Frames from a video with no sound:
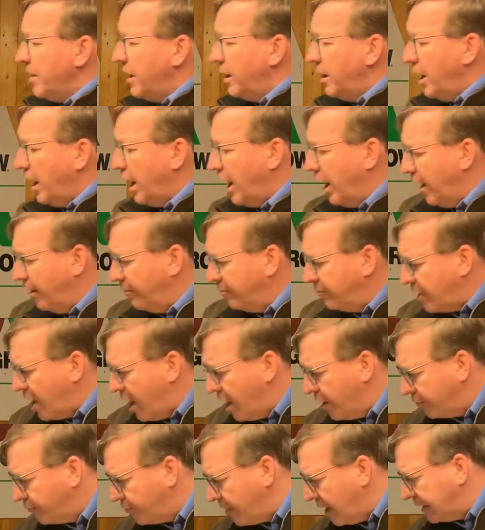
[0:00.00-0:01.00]

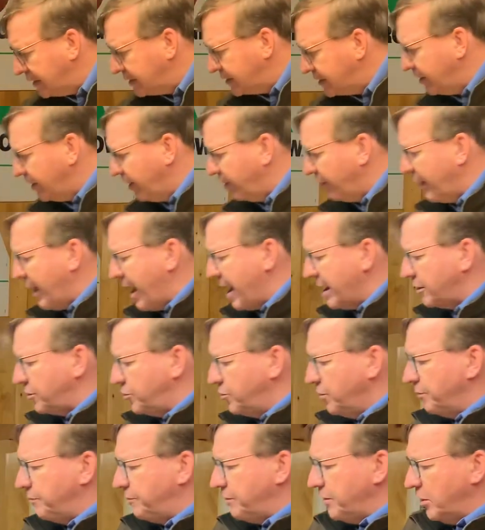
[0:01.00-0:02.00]
Contrasting to that, to
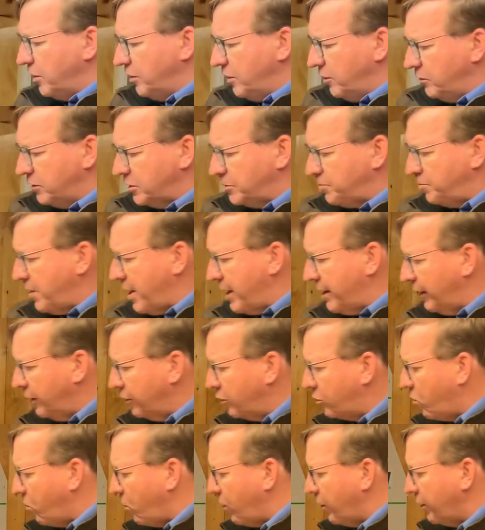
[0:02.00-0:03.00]
a field that was planted
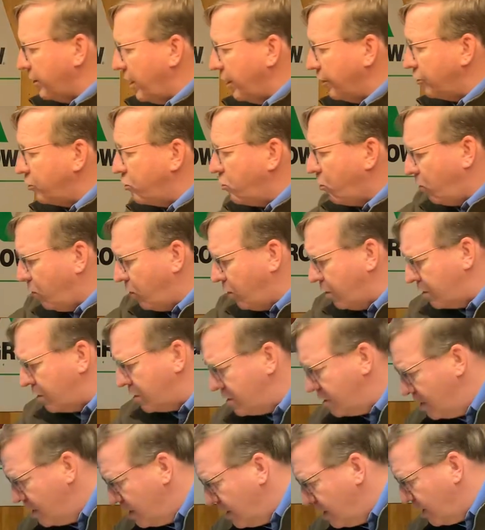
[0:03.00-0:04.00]
corn on
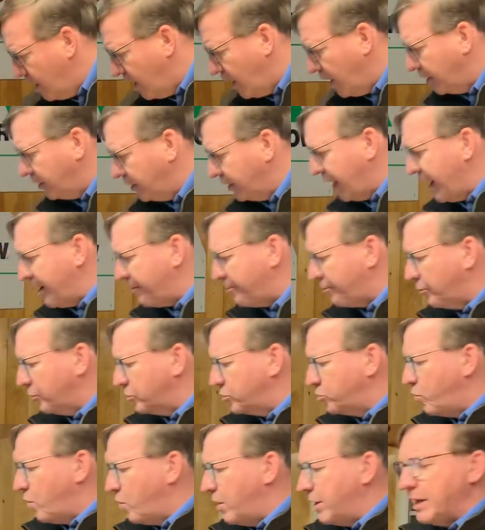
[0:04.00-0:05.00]
corn on April
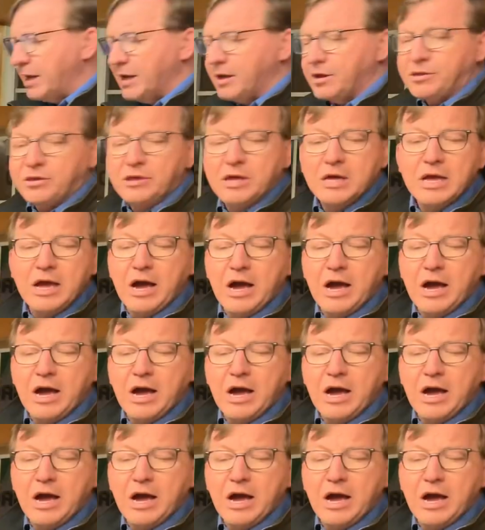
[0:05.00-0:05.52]
20th,